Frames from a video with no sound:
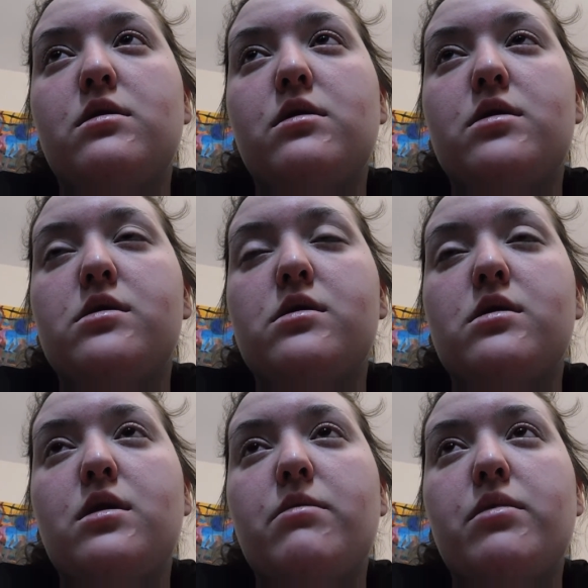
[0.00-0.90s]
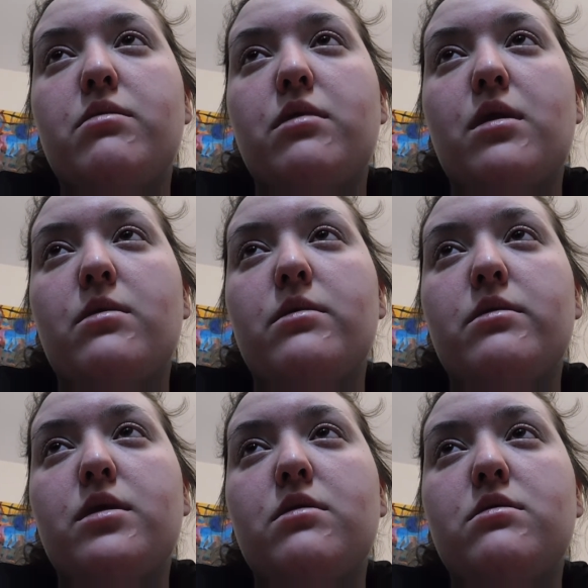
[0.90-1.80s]
And sleep, probably.
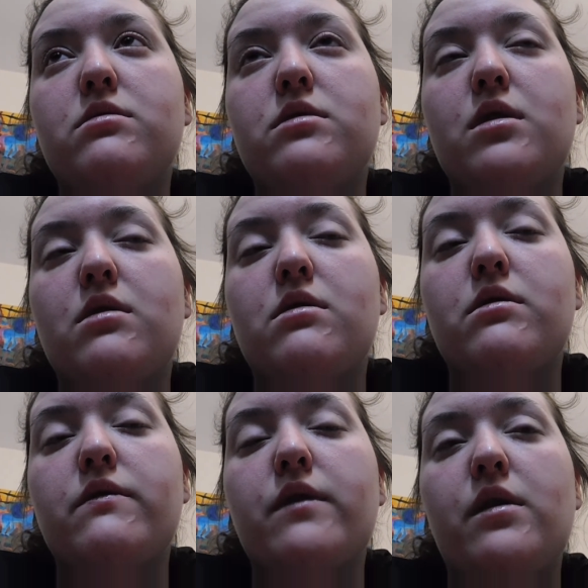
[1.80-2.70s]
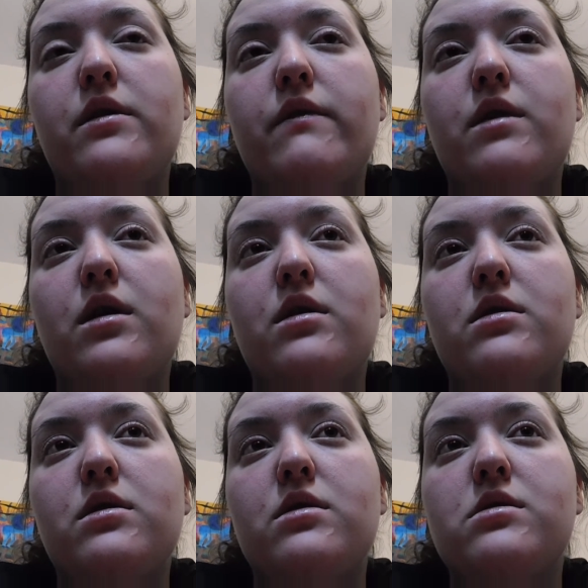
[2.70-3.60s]
I don't know if I'll even edit
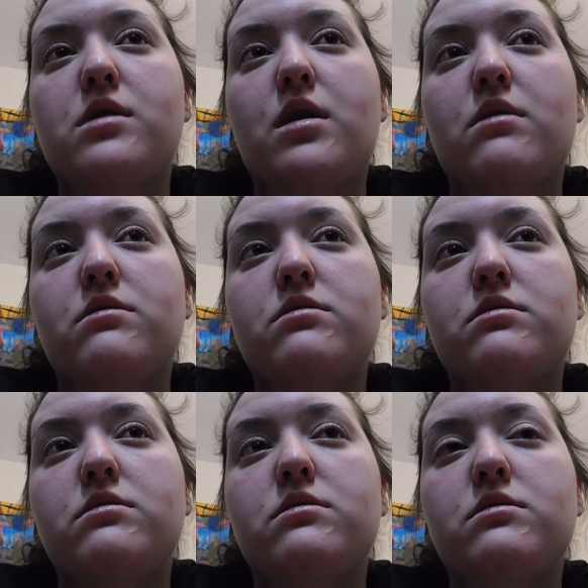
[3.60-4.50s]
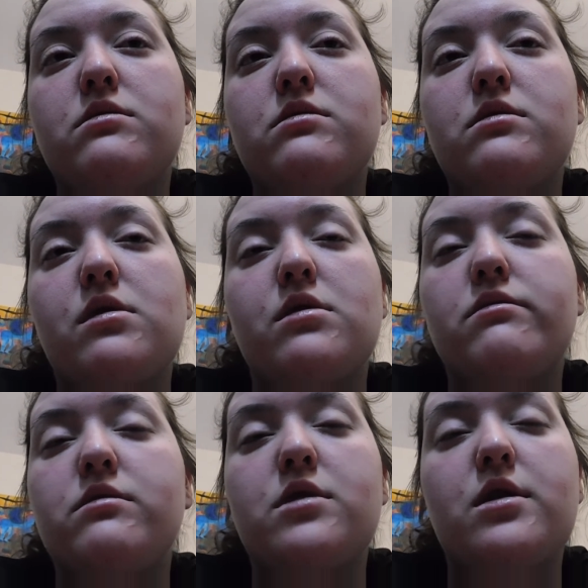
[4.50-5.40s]
this now or
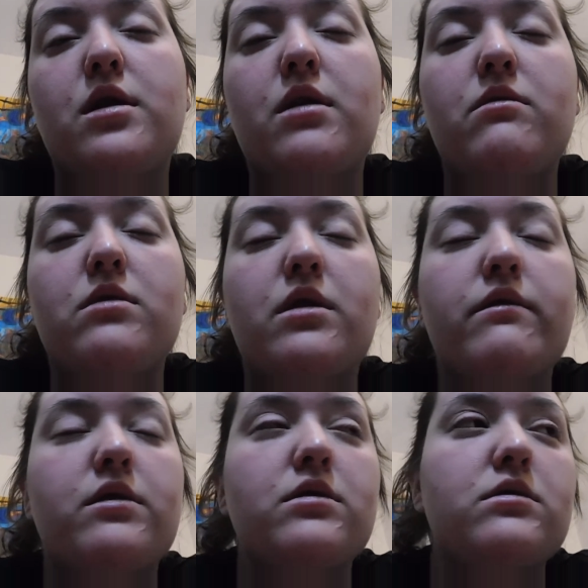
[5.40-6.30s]
tonight, whatever.